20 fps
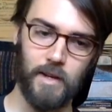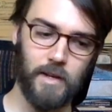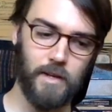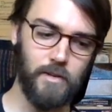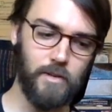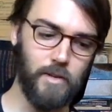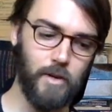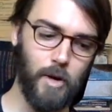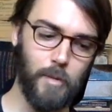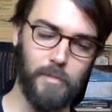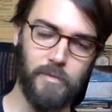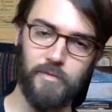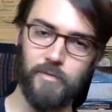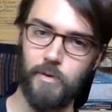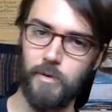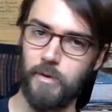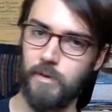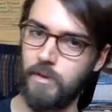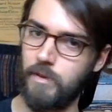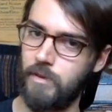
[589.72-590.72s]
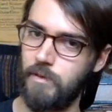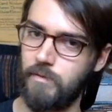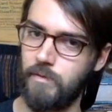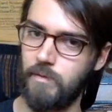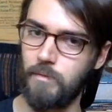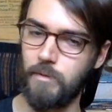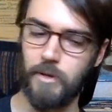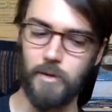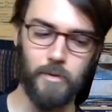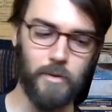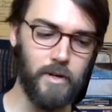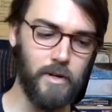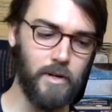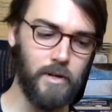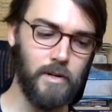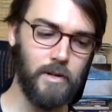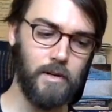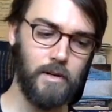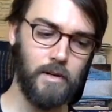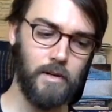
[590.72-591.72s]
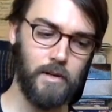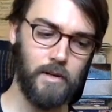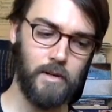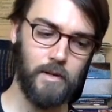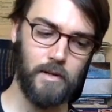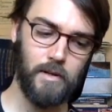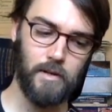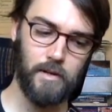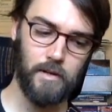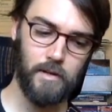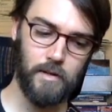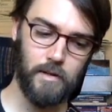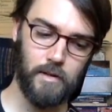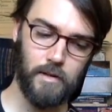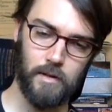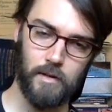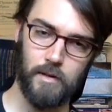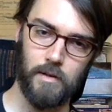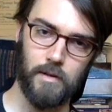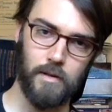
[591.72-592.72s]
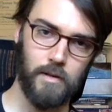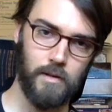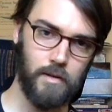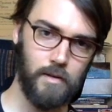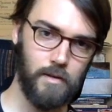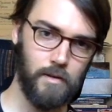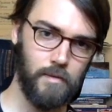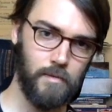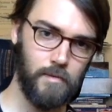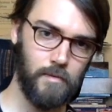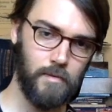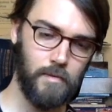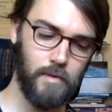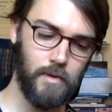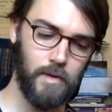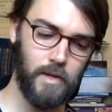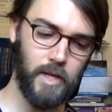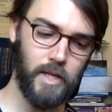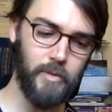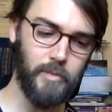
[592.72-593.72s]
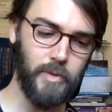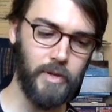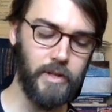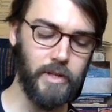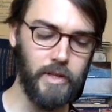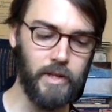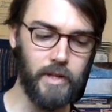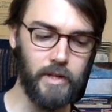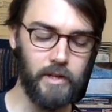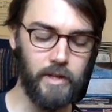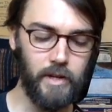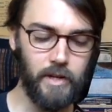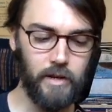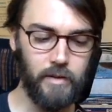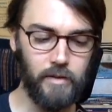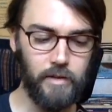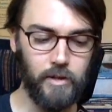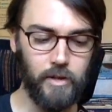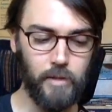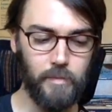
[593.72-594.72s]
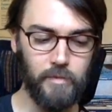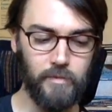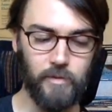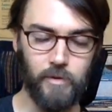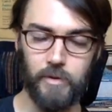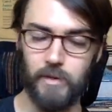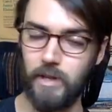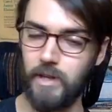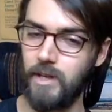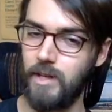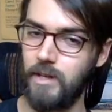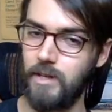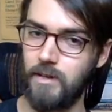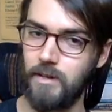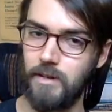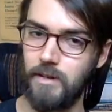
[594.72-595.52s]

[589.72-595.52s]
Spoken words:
You go up a fourth from where you were, and you play the lick there, then you go up a fourth again,